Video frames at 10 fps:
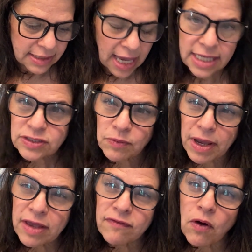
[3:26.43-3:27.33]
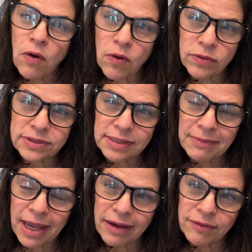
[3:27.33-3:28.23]
as a way of holding
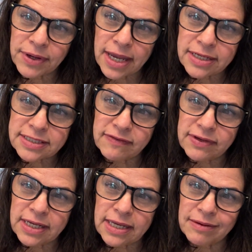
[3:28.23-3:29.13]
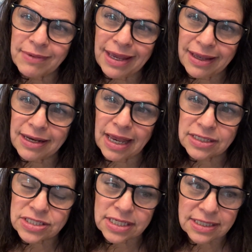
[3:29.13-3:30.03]
my creativity and my
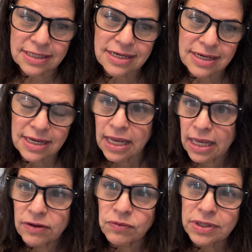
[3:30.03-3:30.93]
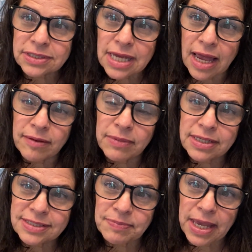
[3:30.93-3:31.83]
connection in real time
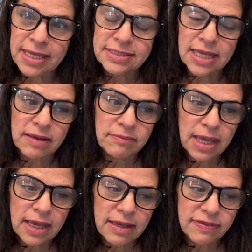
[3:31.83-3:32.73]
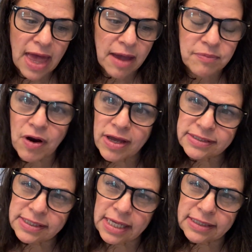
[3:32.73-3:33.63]
and space and make that
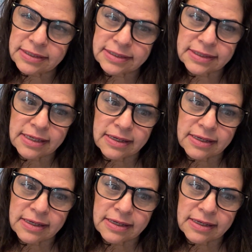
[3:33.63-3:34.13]
process